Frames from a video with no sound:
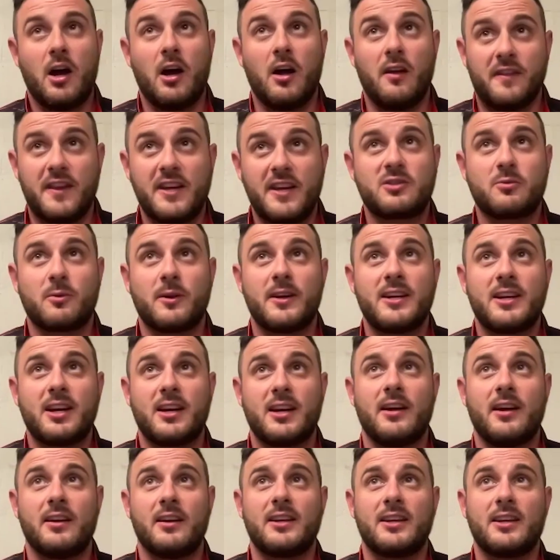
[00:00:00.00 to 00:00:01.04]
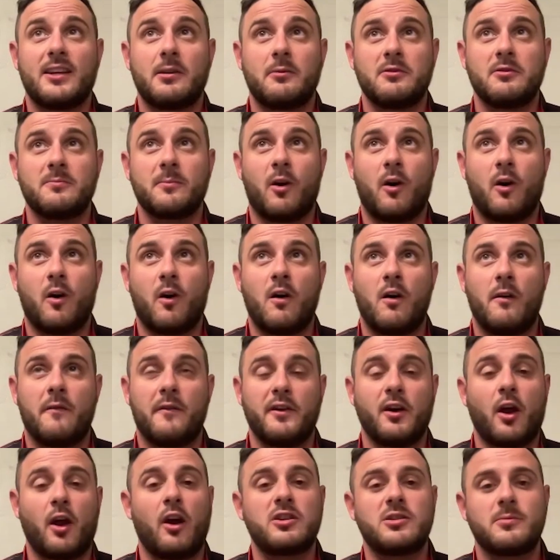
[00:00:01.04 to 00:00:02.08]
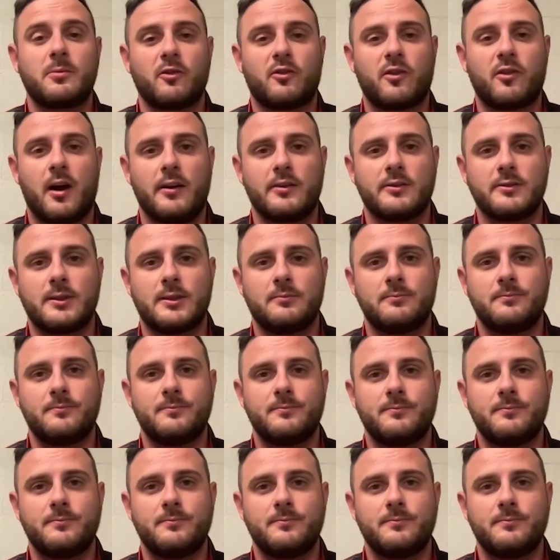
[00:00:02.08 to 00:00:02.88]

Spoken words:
this week, and I think it was more of a knowledgeable crowd as well.